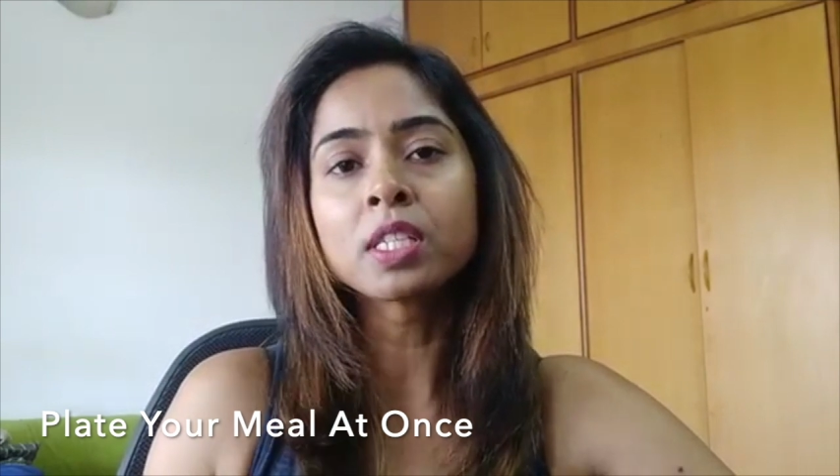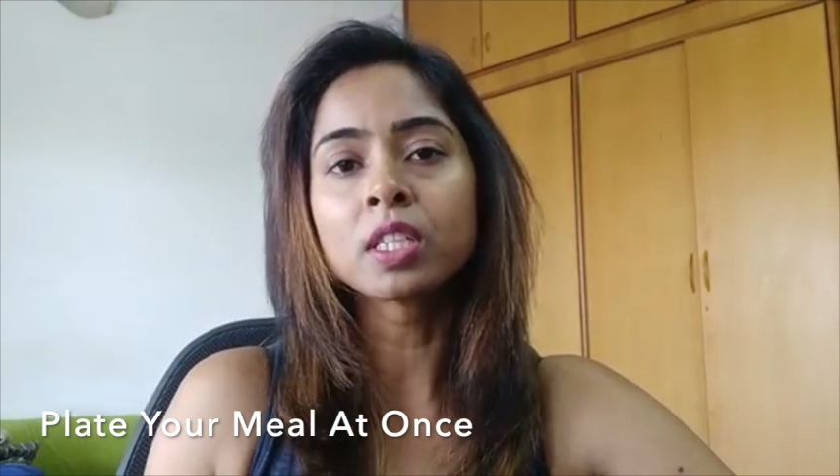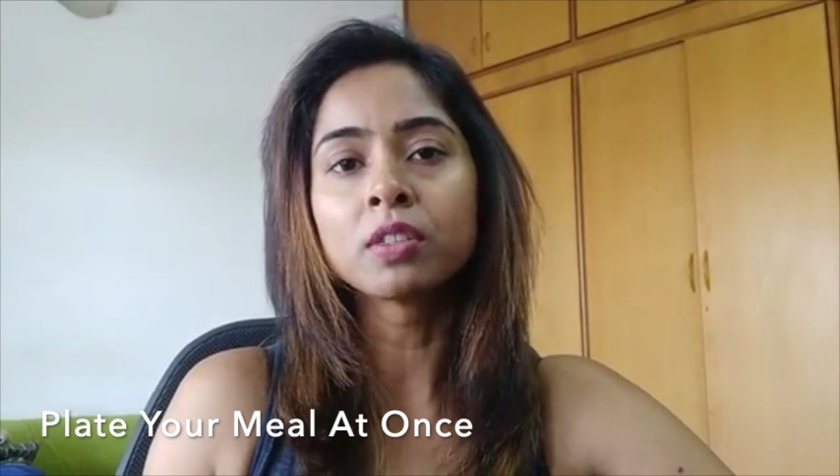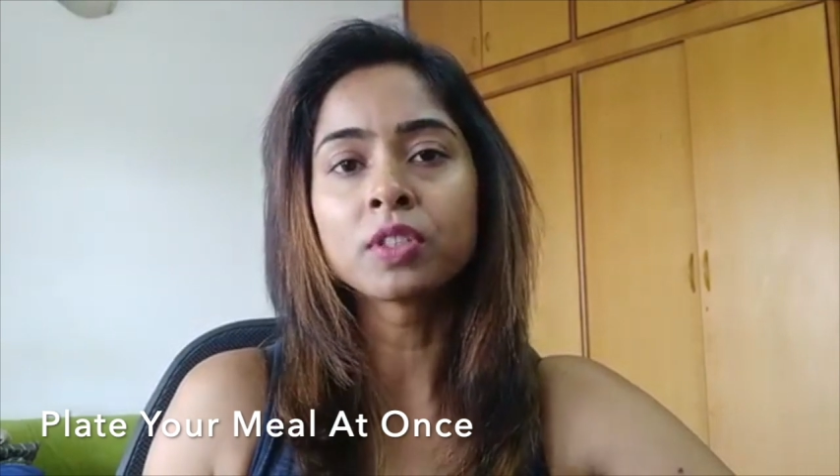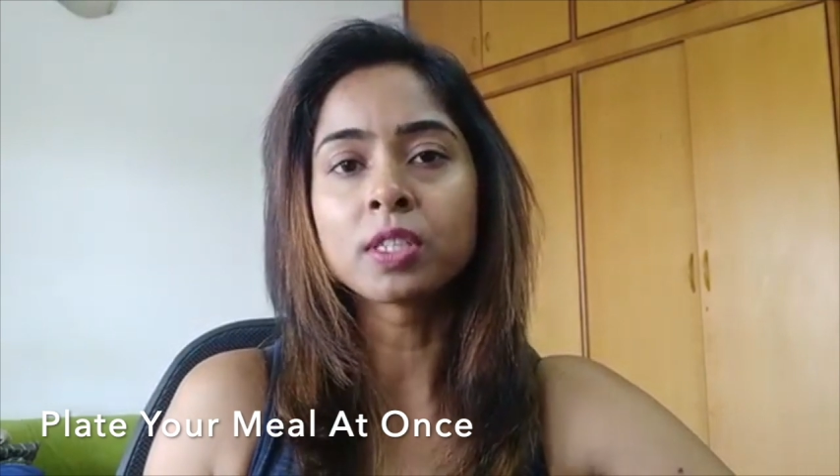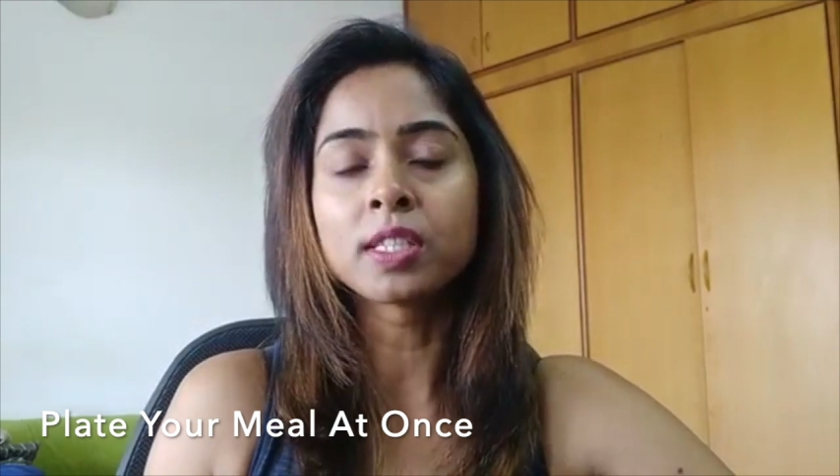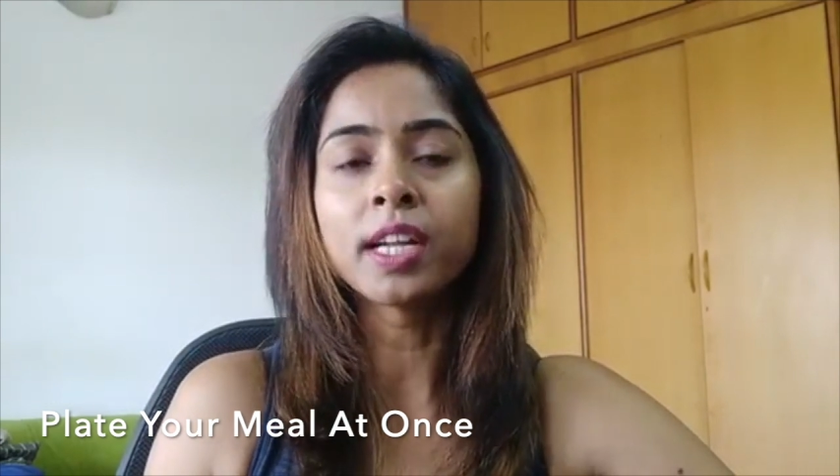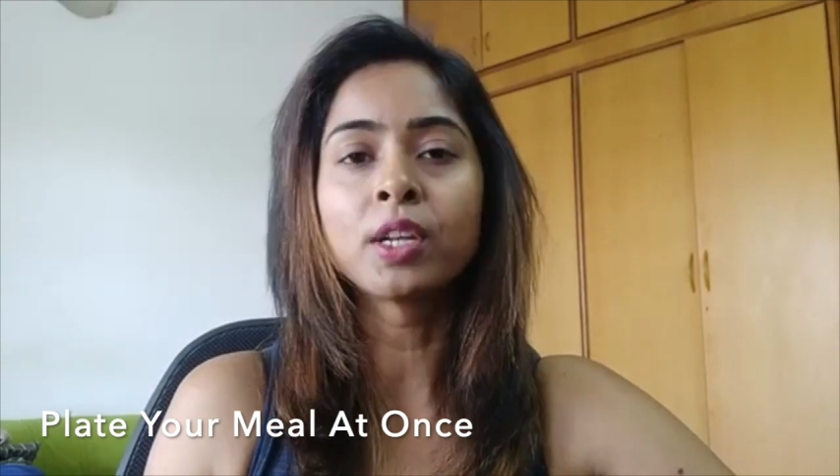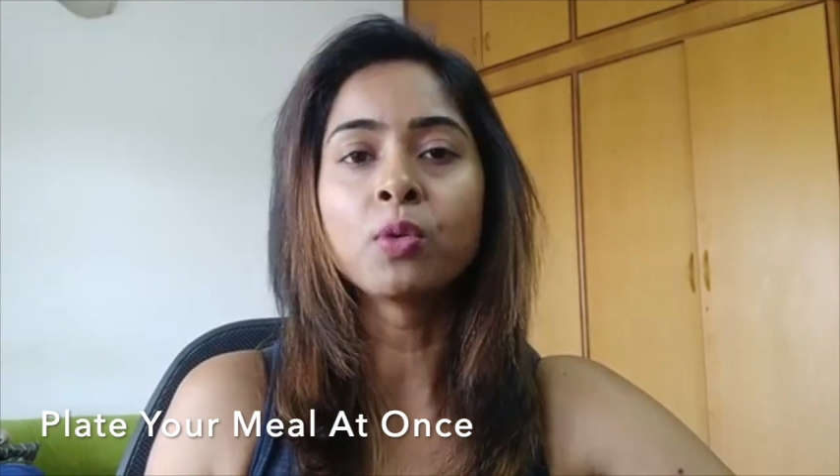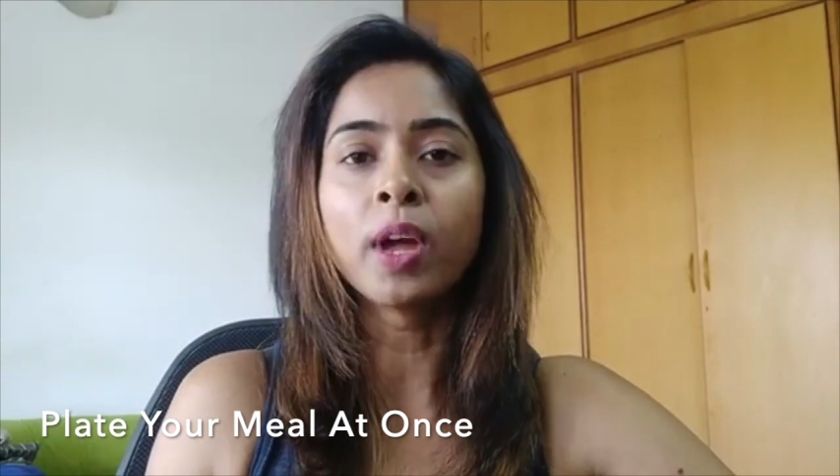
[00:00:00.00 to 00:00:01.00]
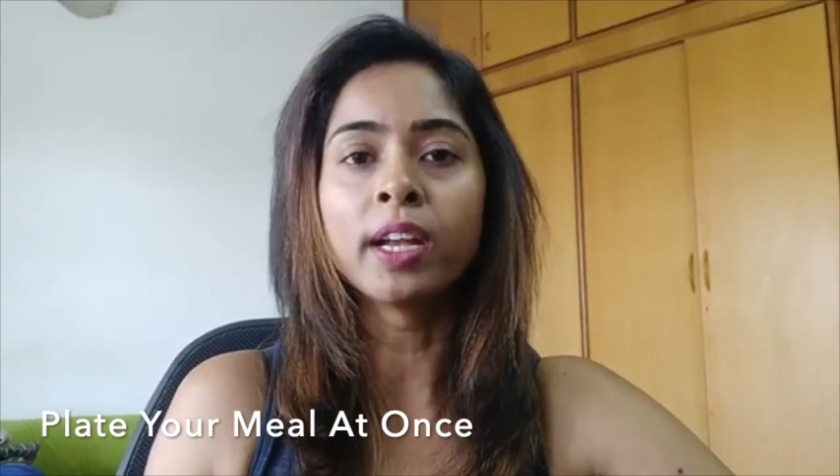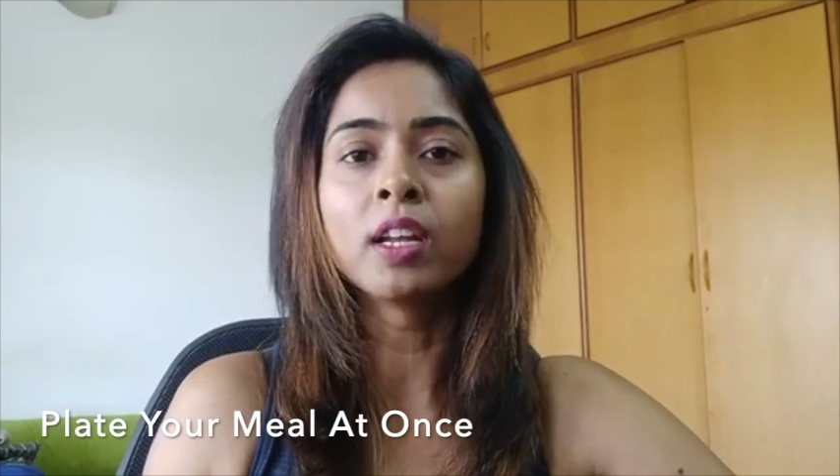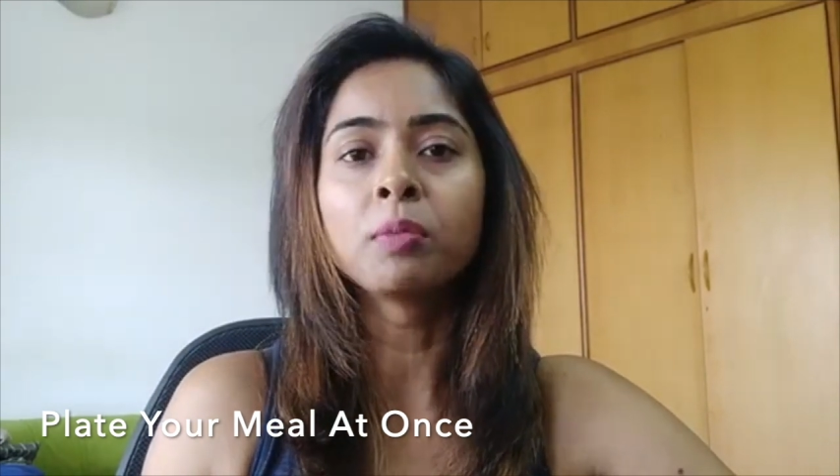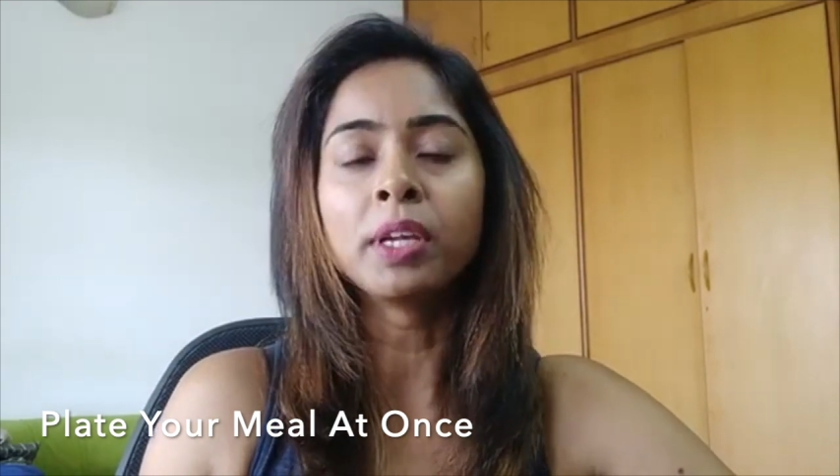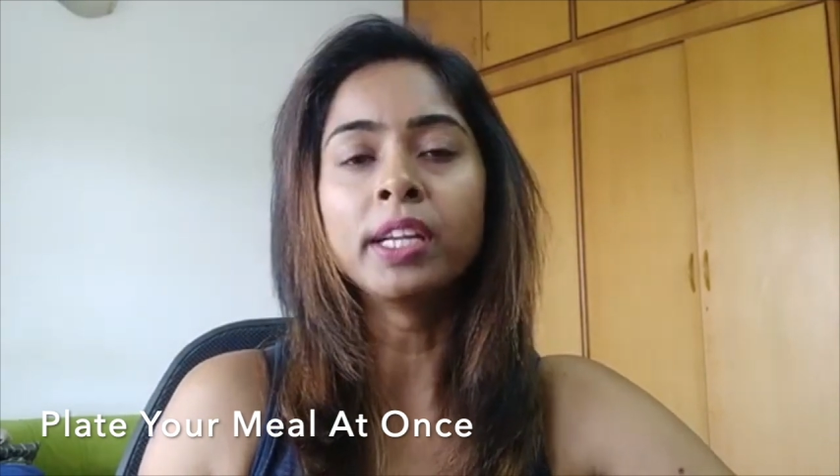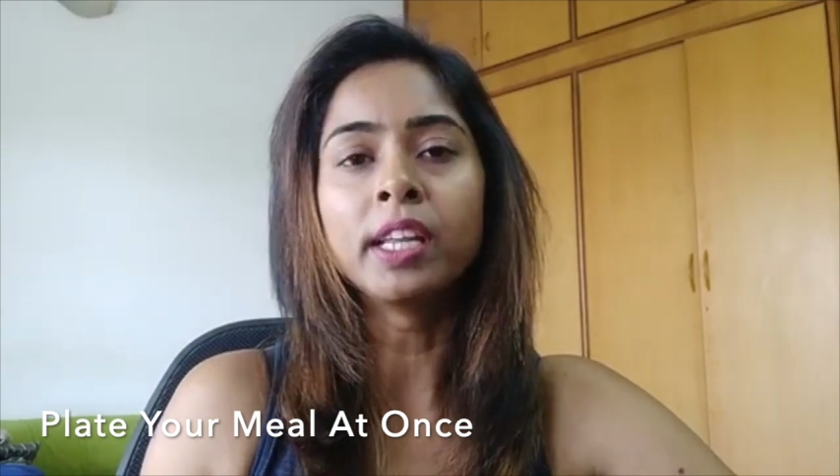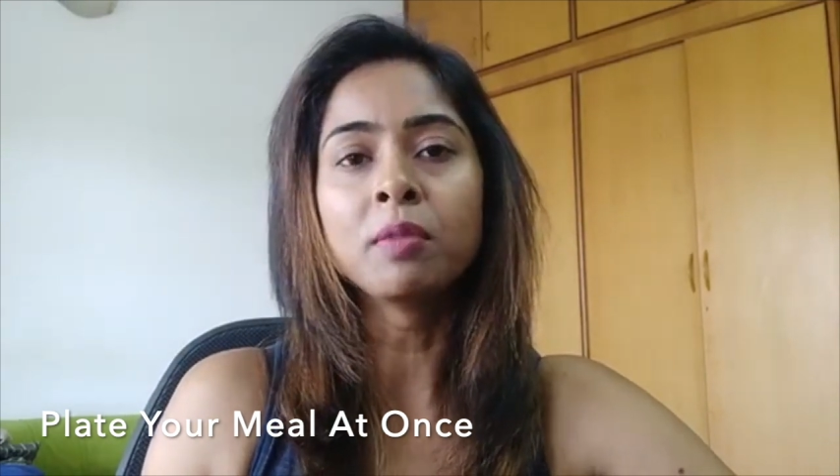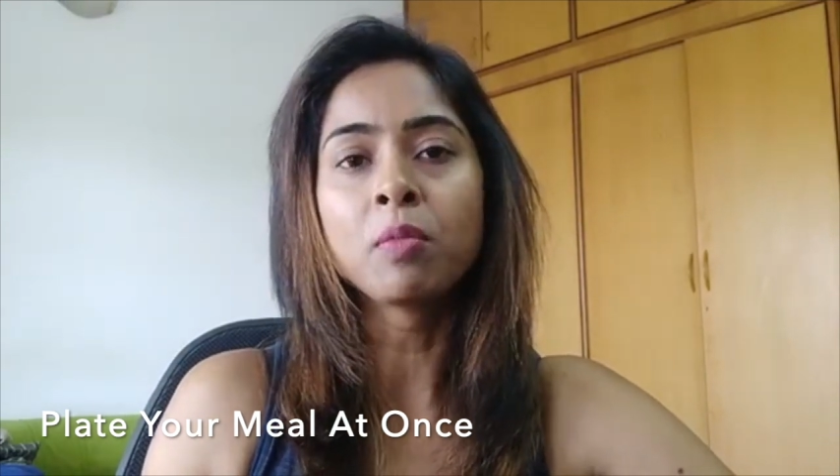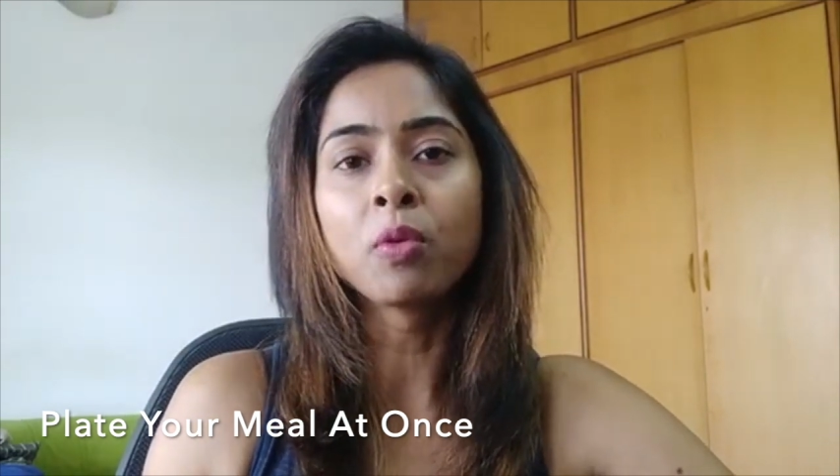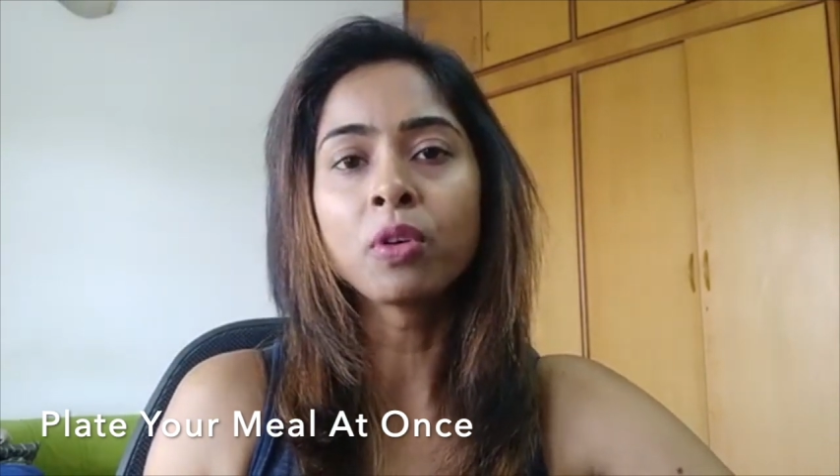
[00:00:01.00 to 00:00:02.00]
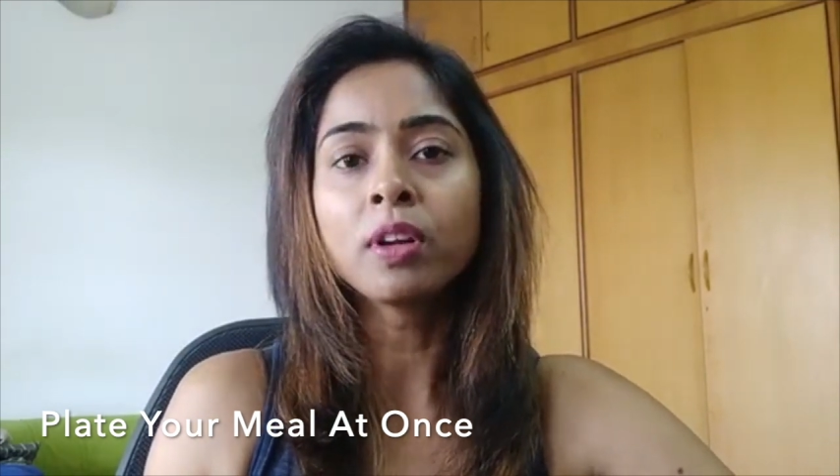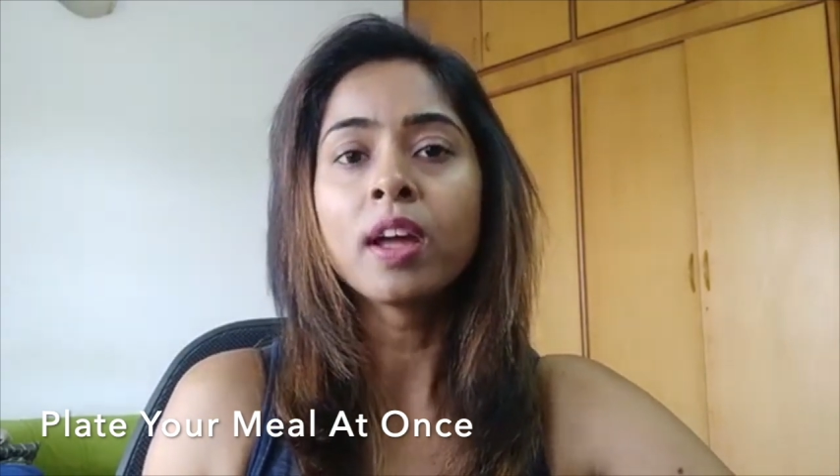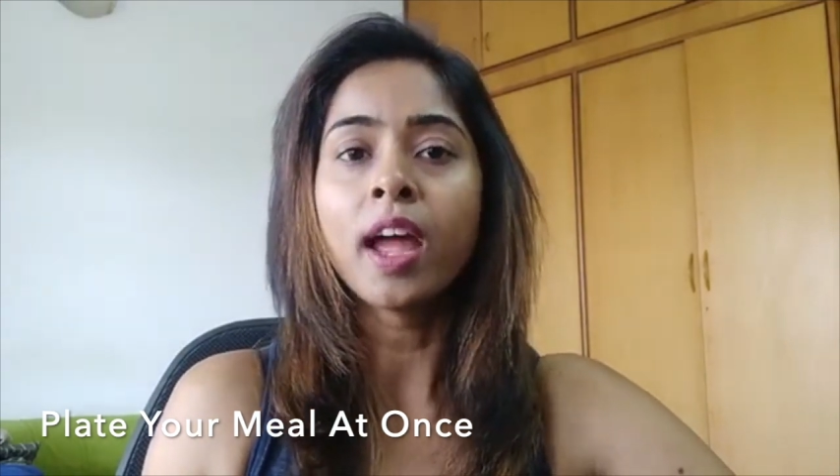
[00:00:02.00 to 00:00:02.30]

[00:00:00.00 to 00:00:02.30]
serves is that you end up eating more